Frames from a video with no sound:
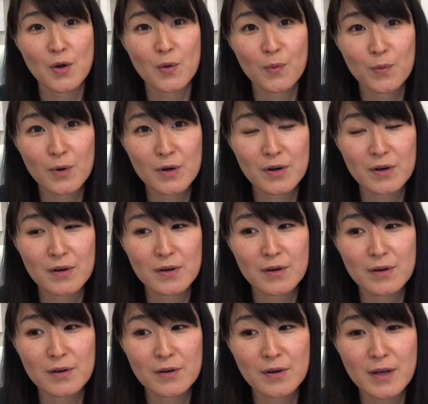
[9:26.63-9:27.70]

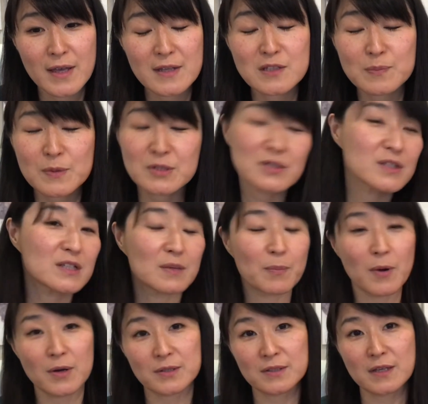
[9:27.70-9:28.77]
were especially the
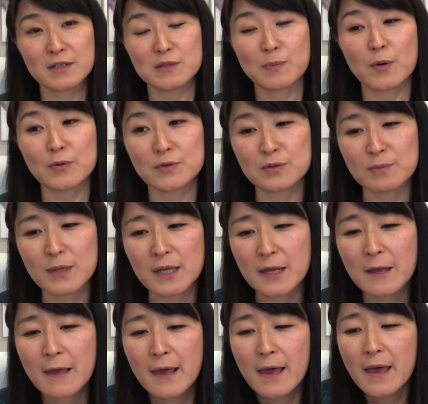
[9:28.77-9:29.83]
part that spoke to me.
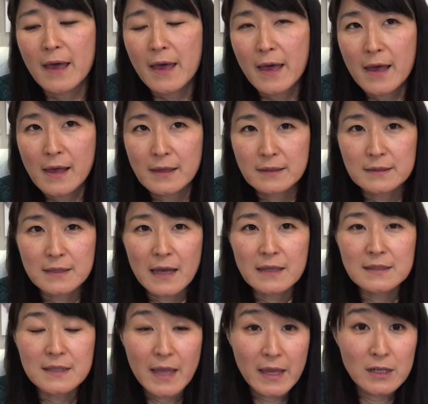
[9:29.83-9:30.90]
And
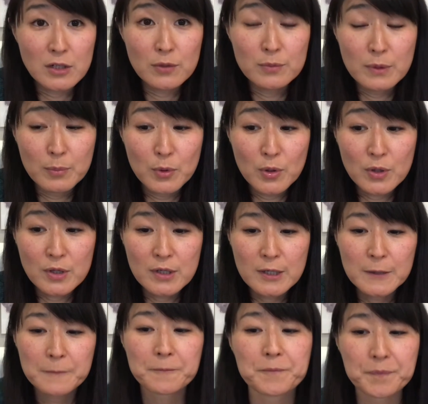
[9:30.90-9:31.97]
at the end of the book,
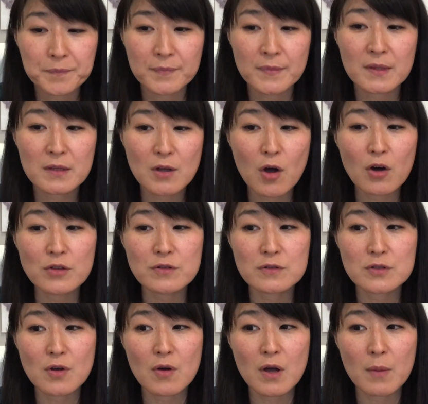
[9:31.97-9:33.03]
the author
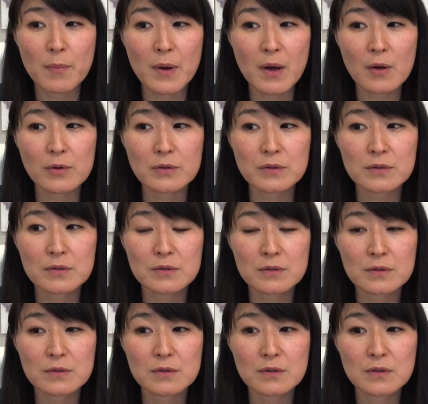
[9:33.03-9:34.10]
talked about
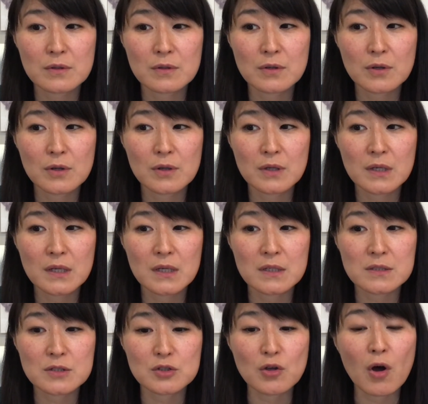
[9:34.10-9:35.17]

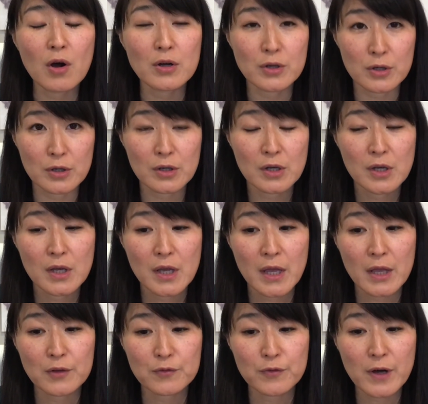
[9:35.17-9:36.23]
his daughter
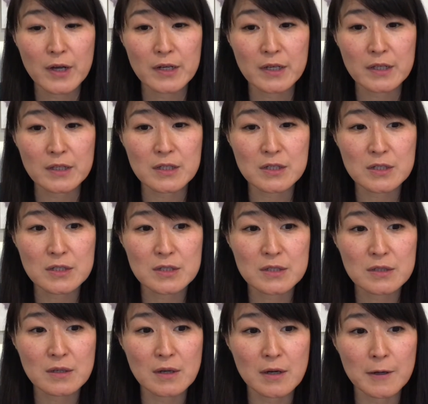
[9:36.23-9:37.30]
in fighting this
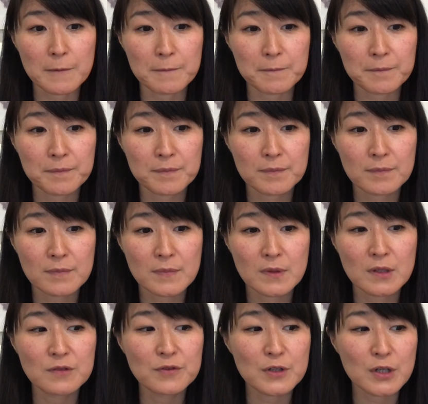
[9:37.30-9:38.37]

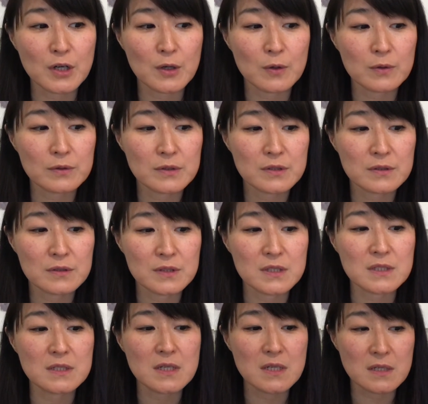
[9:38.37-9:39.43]
difficult
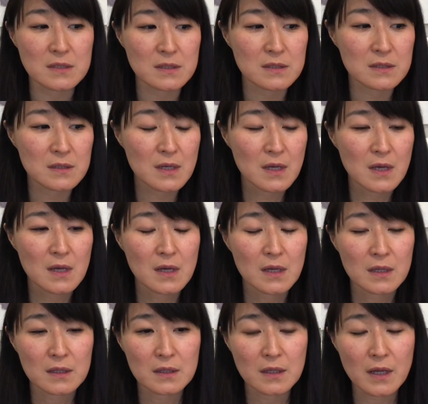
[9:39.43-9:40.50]
disease
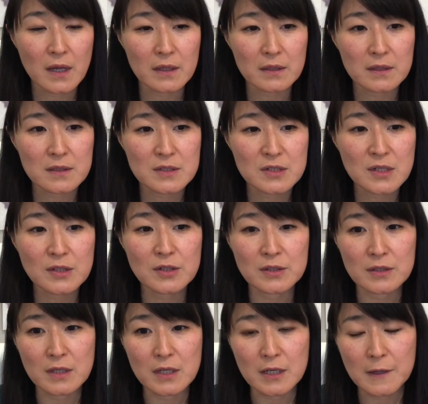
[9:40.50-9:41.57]
that
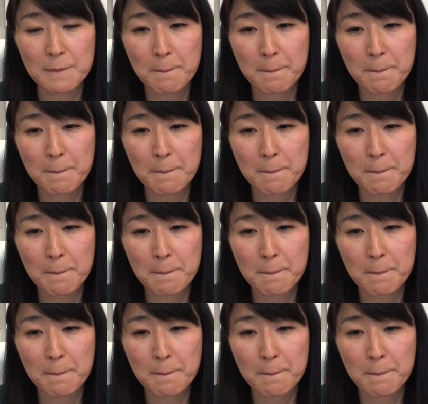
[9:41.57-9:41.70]
suddenly